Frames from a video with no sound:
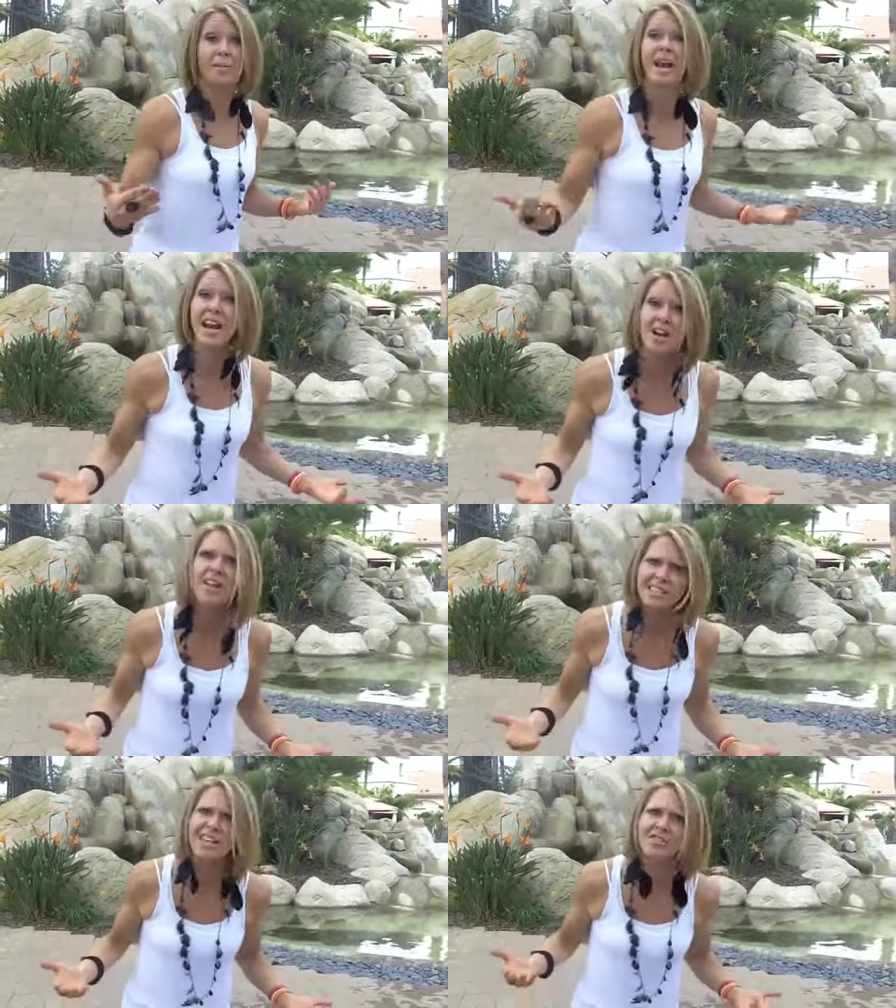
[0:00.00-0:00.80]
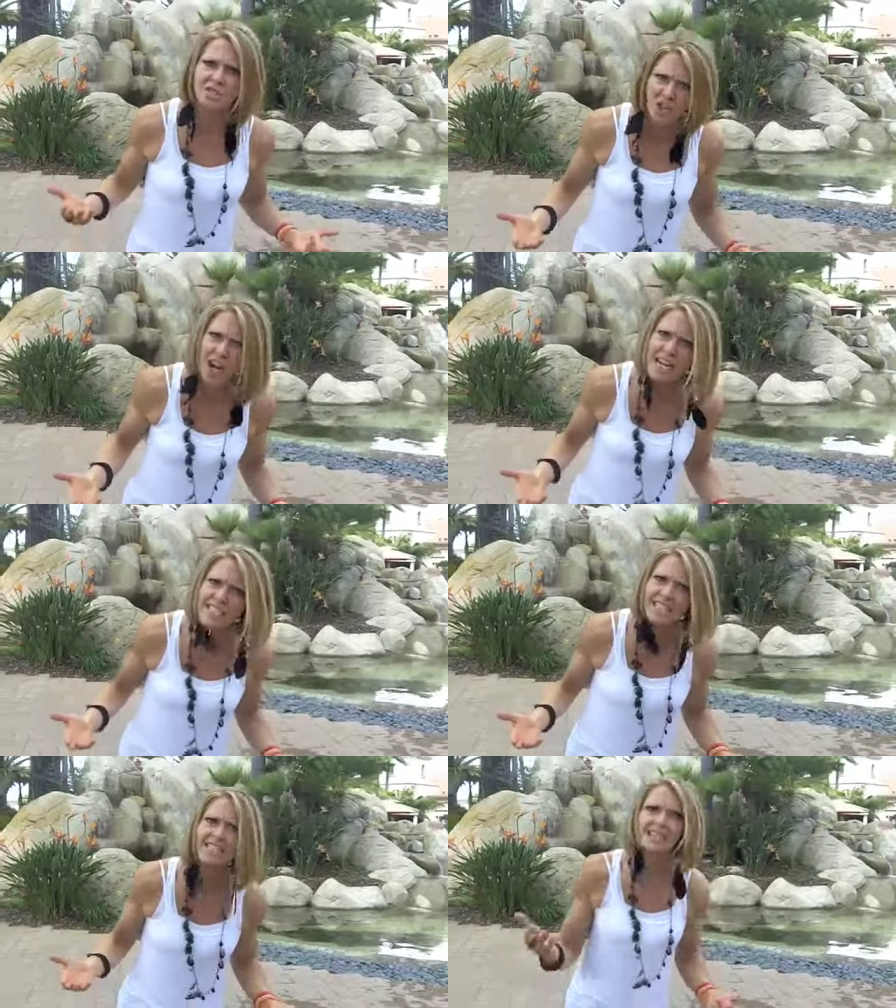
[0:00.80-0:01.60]
And I know that sounds
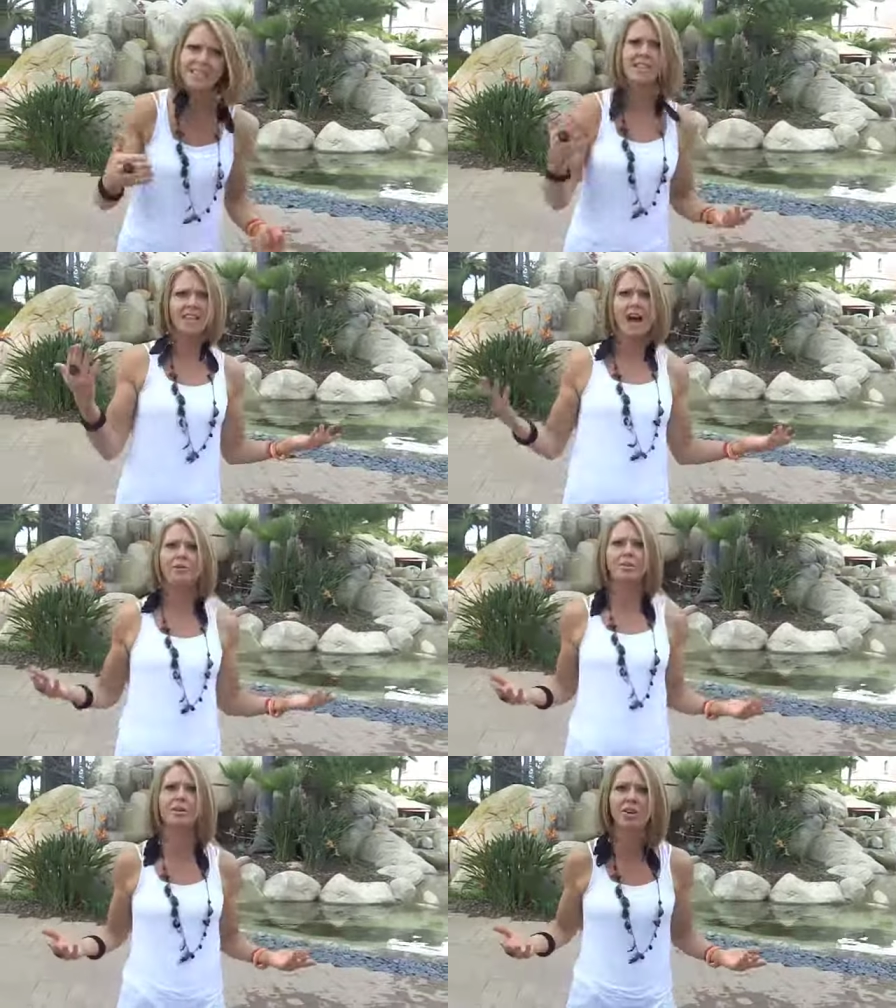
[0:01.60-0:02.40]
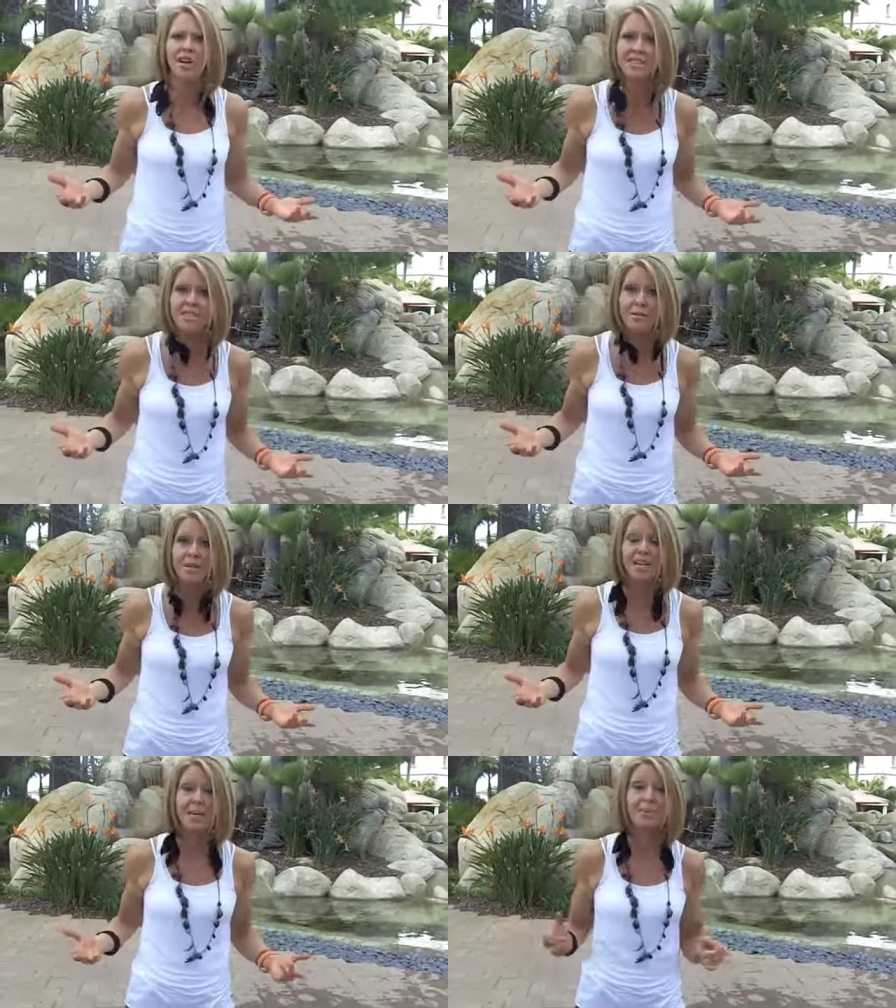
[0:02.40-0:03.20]
crazy because that would have been crazy to
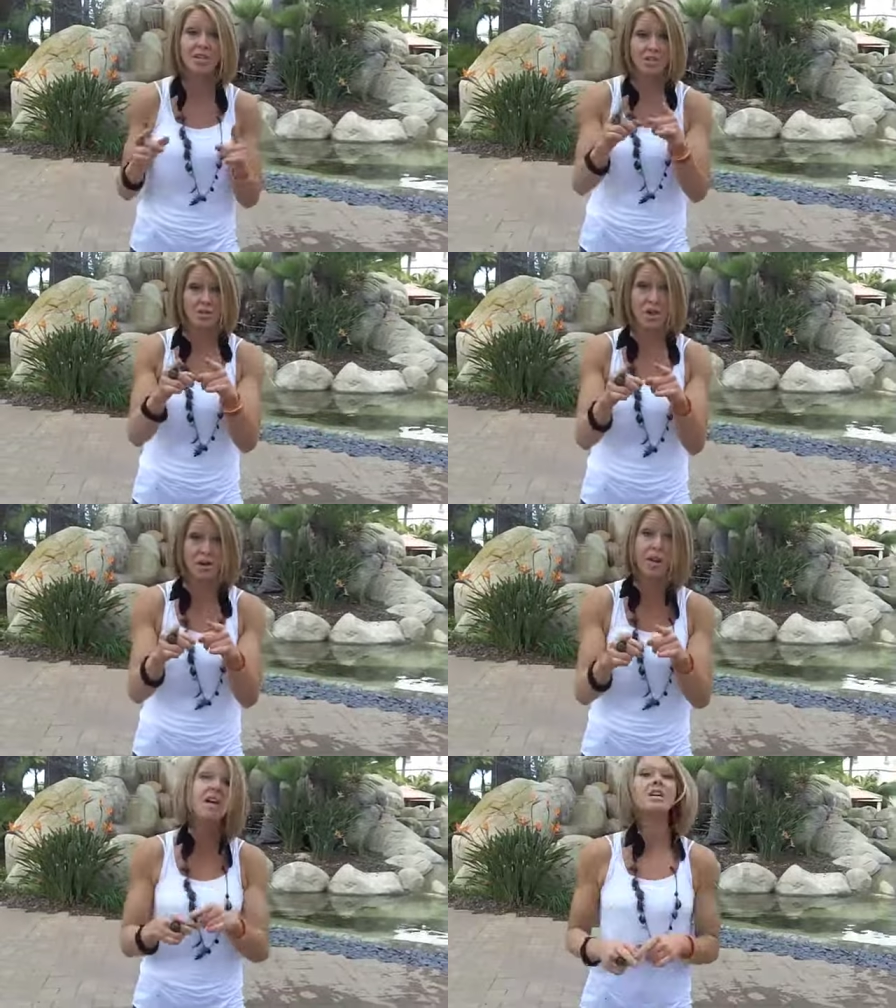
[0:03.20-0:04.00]
me, but it's true.